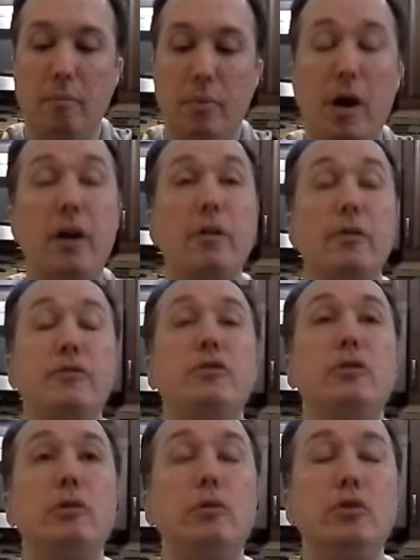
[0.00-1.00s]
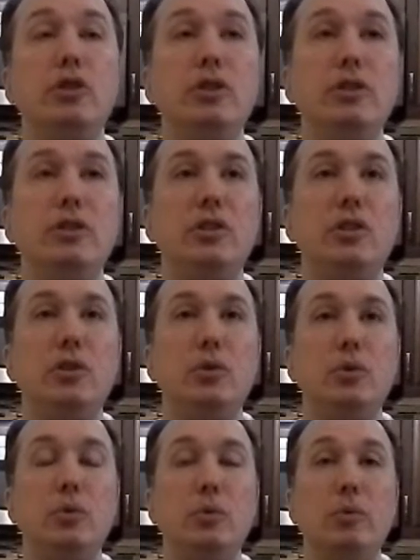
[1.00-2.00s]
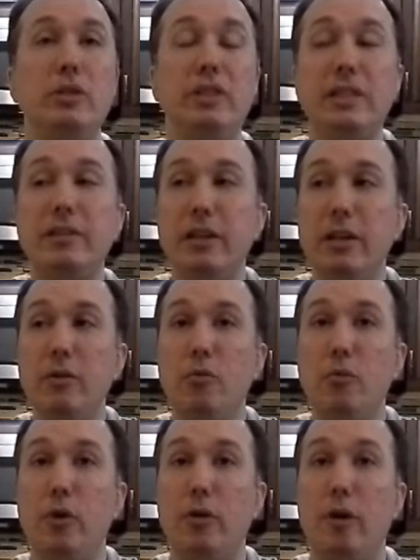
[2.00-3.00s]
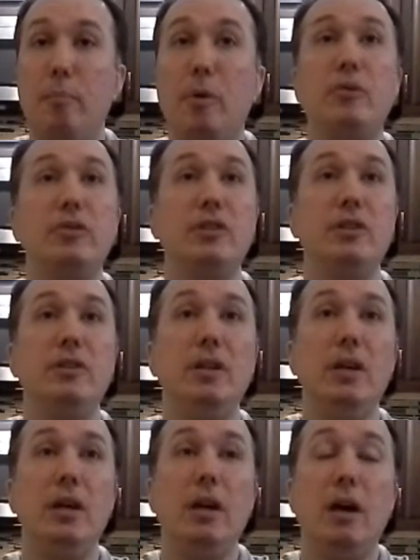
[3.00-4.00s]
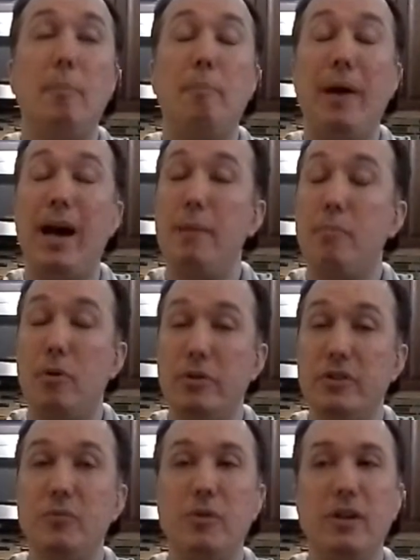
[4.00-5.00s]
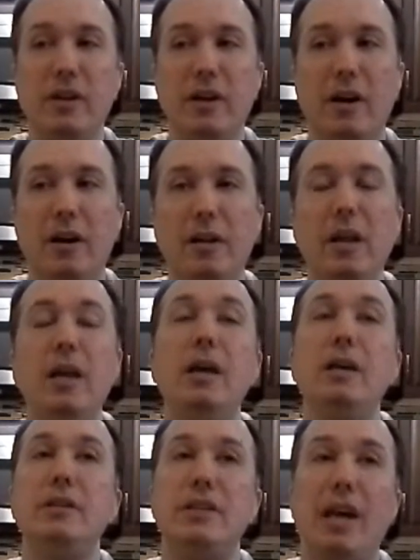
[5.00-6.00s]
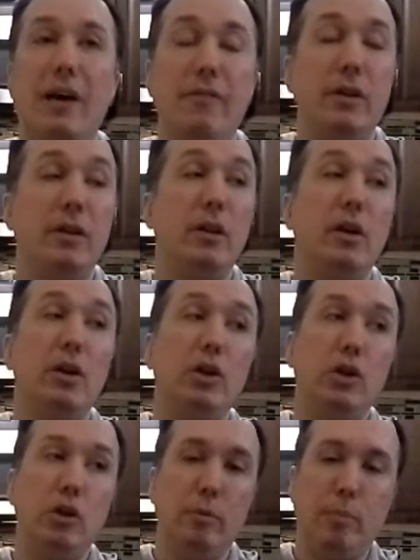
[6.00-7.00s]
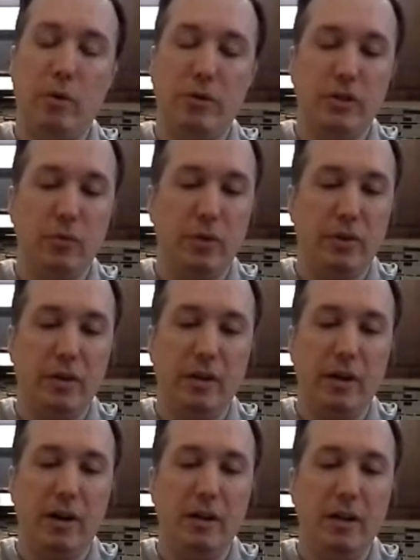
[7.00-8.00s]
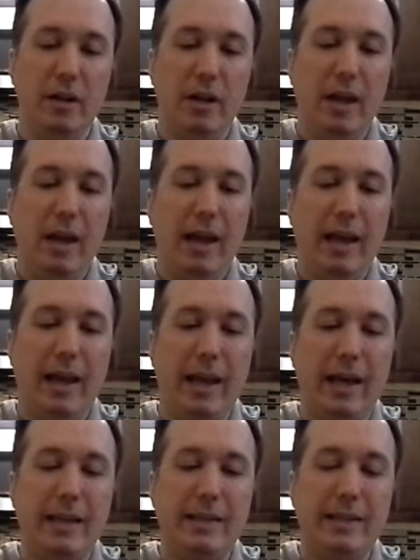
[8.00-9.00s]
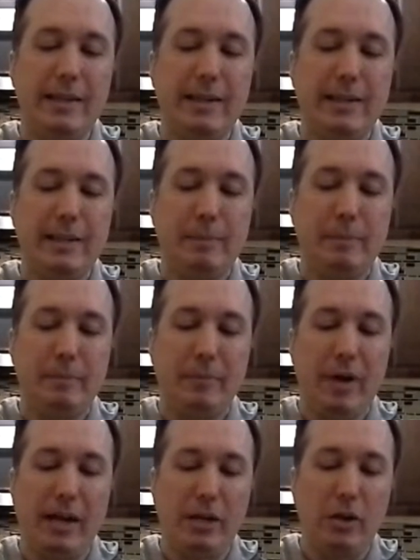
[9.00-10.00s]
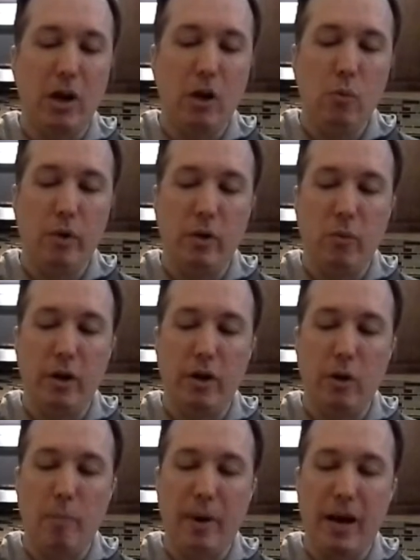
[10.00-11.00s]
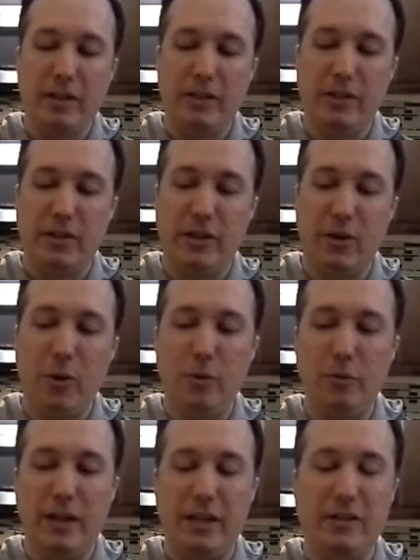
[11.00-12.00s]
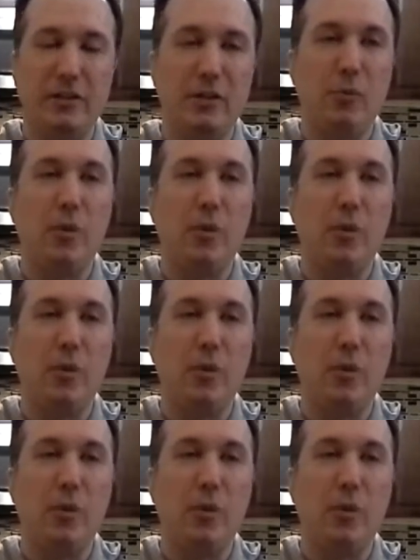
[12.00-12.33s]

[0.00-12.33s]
part of the solution to dealing with a bad person with a gun, is having a good person with a gun. And I know we don't want to go back to the old days of